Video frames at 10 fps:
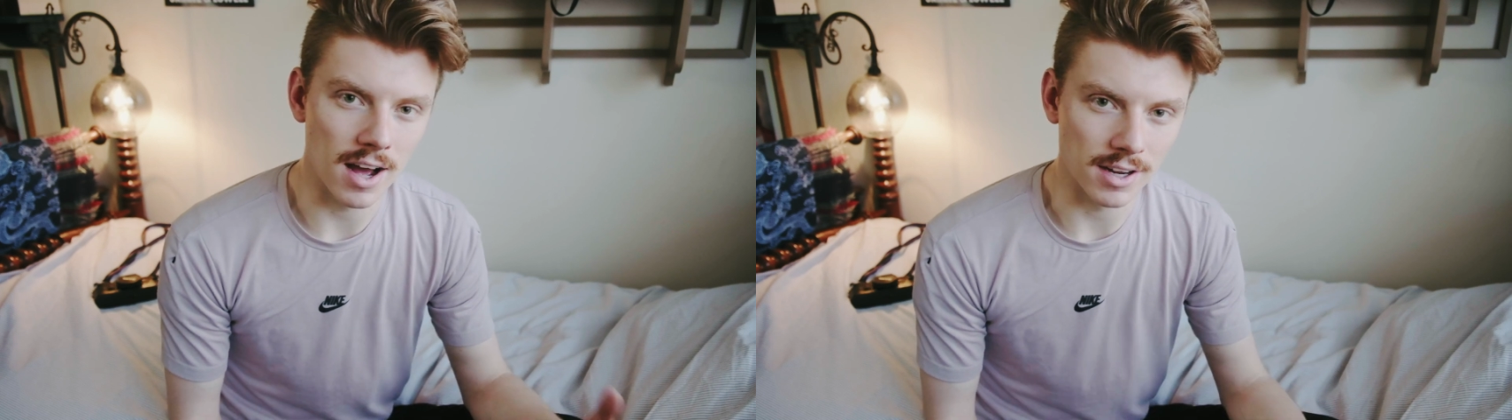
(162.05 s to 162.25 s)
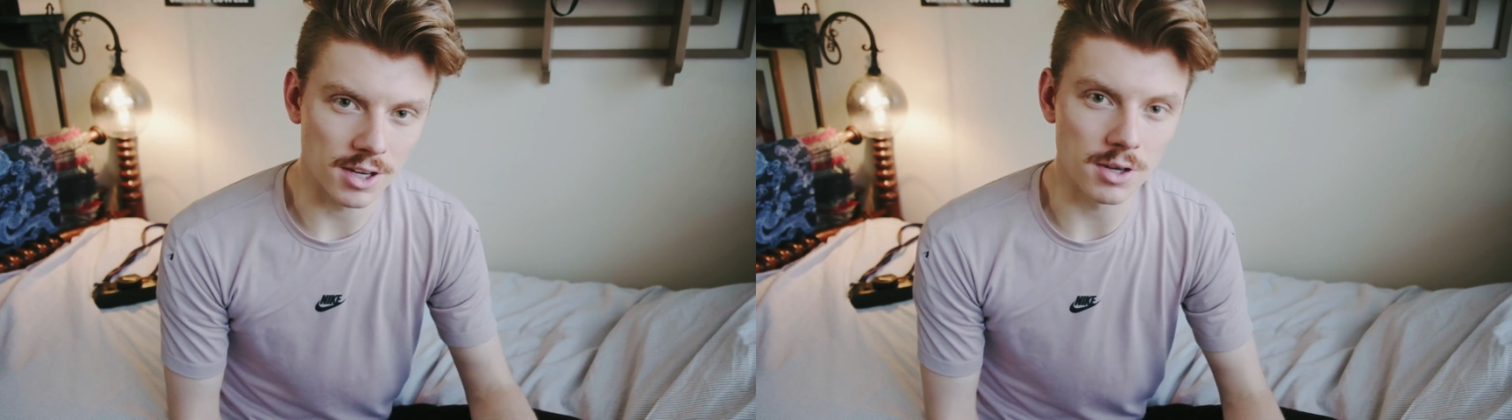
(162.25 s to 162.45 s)

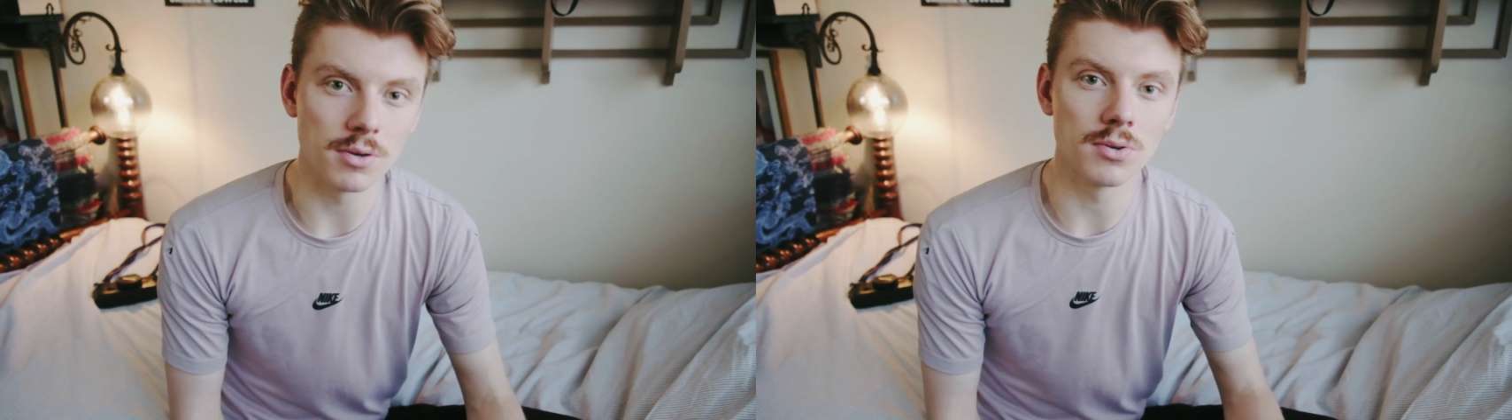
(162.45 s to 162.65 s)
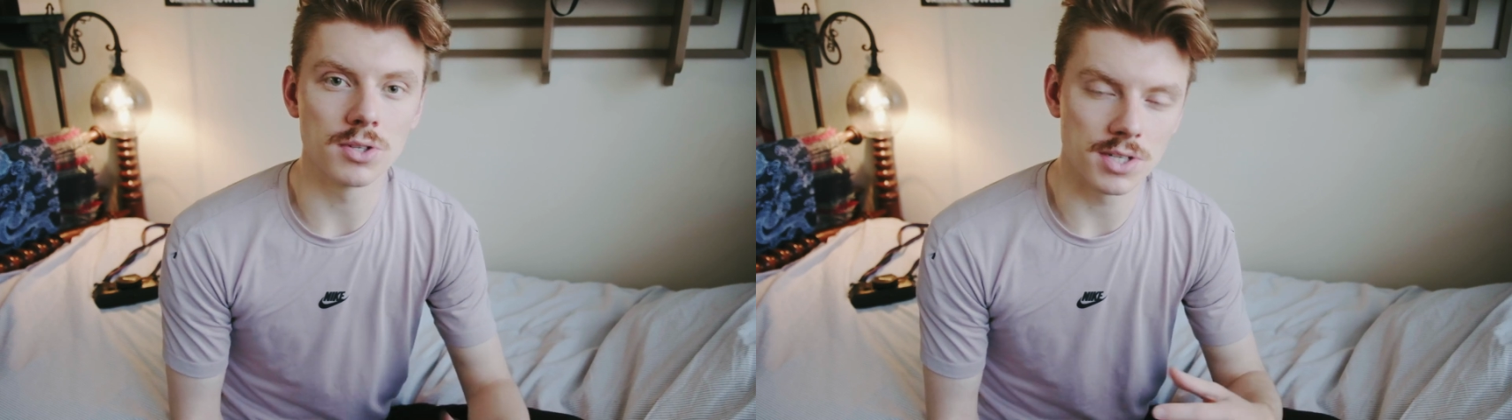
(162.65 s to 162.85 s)

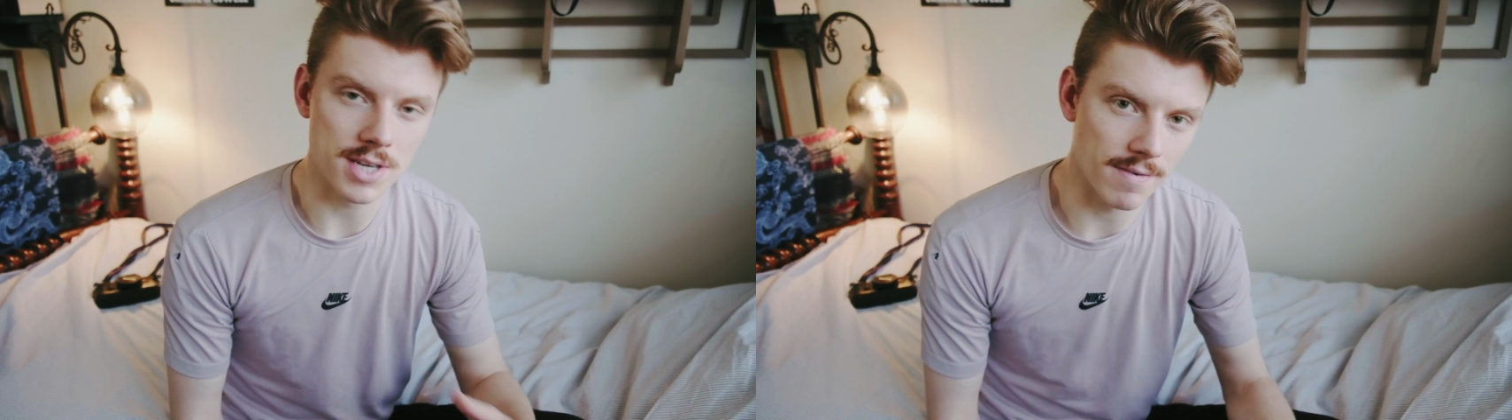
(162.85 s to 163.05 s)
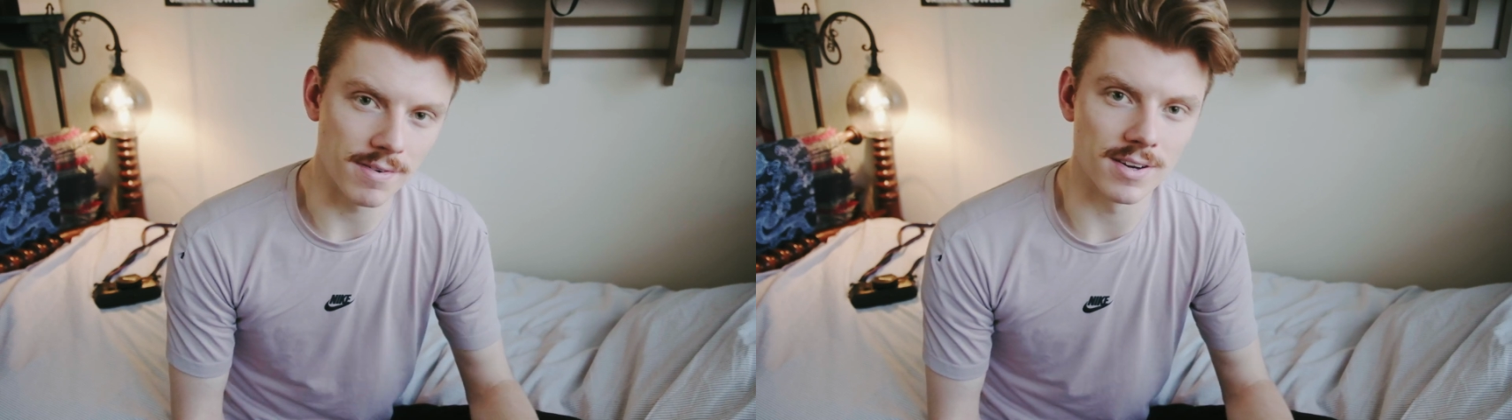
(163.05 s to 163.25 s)
huge
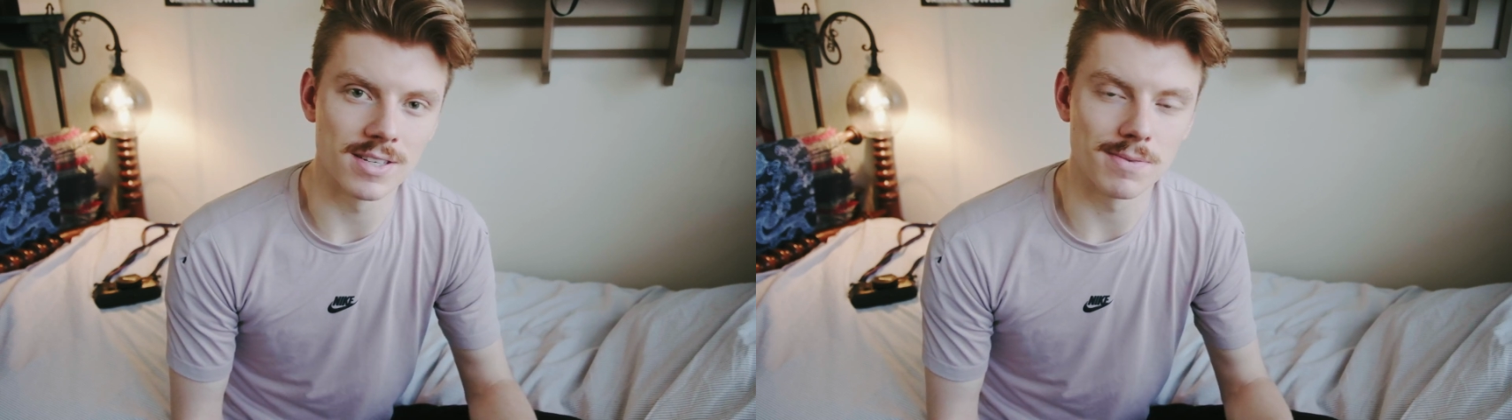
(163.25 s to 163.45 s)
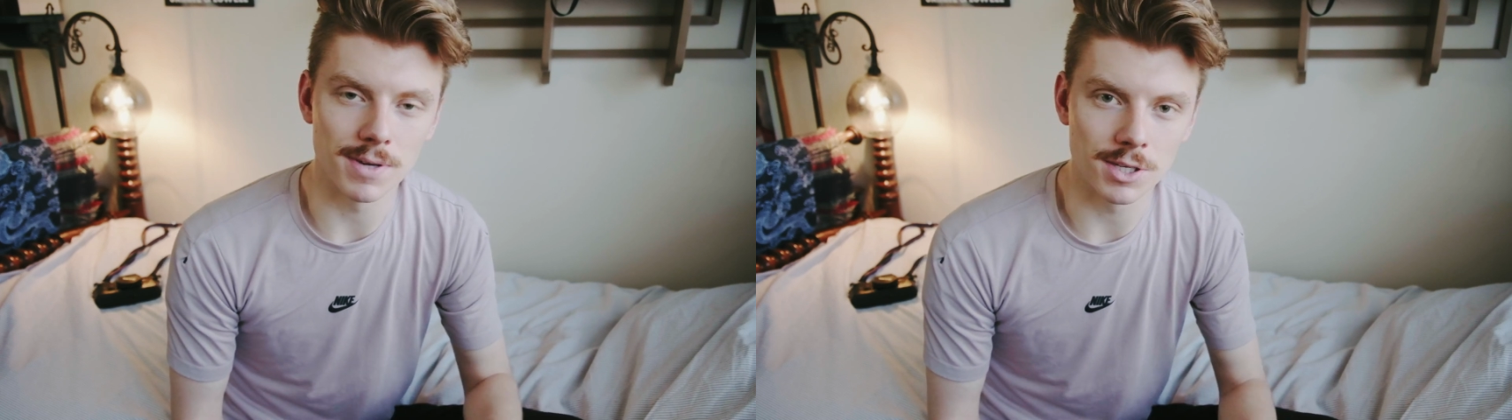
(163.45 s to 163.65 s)

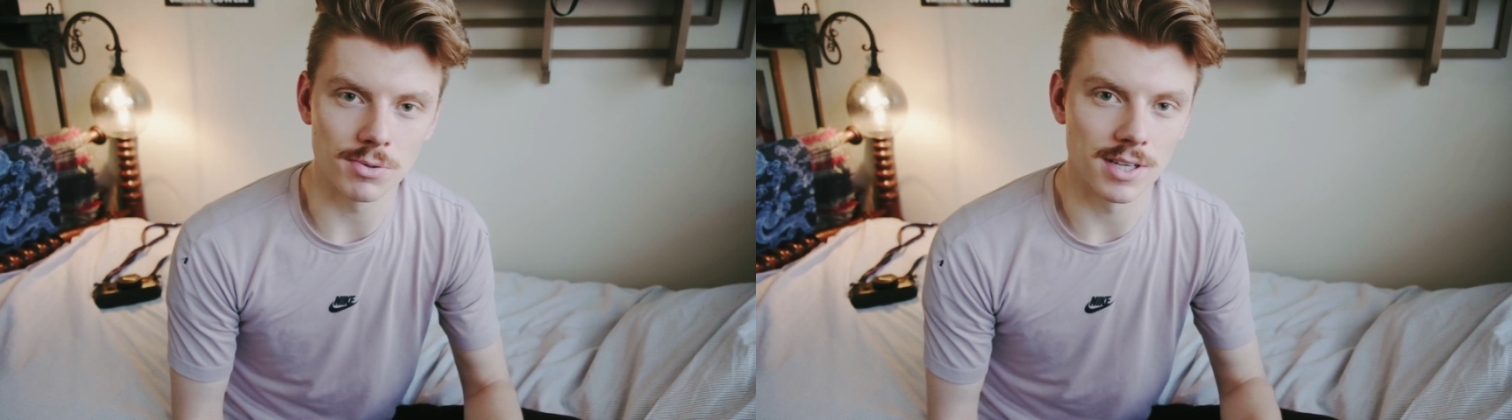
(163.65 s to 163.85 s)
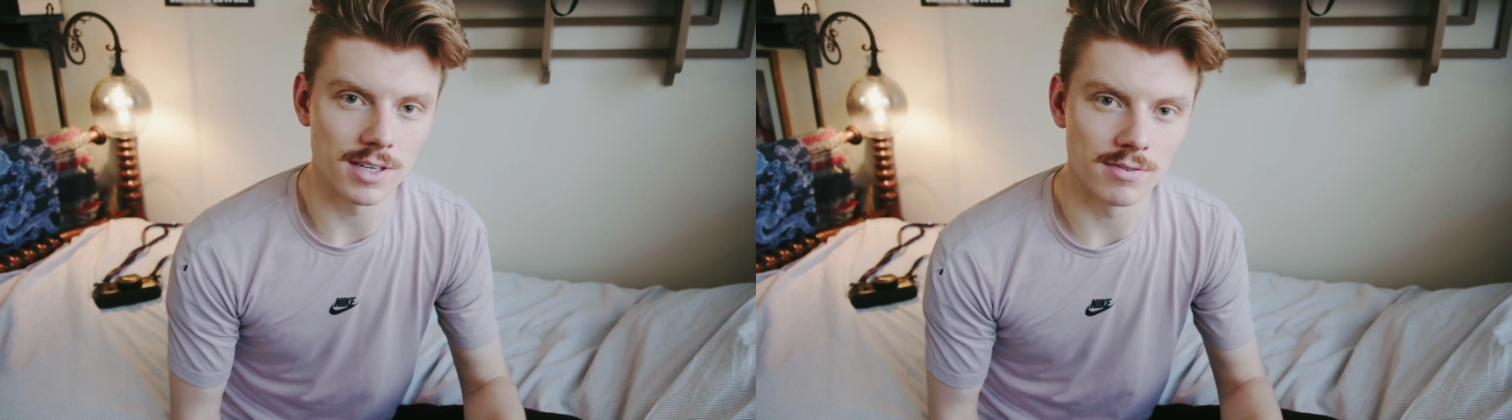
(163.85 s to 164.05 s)
difference
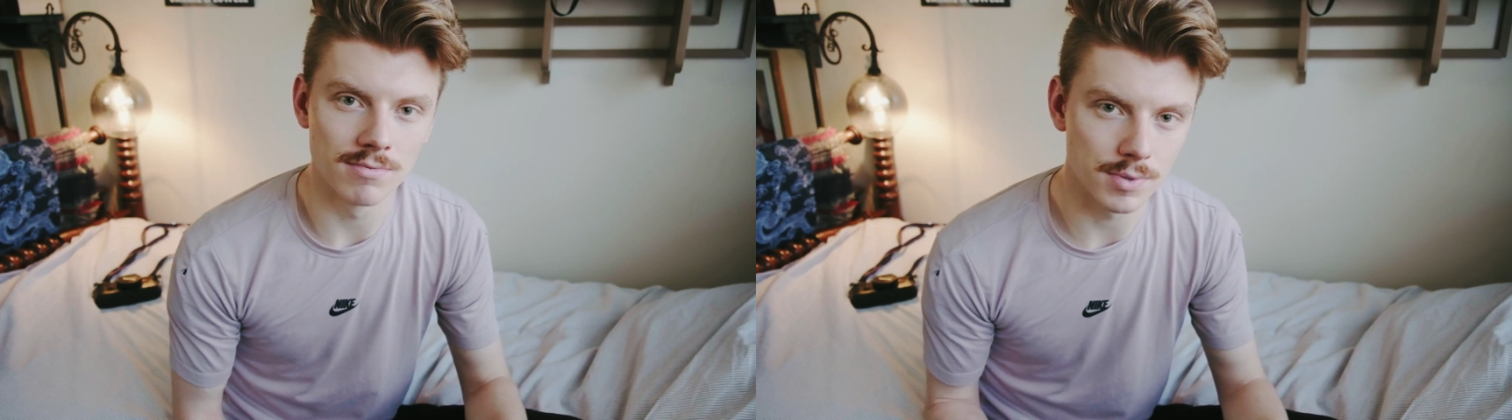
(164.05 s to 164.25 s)
between,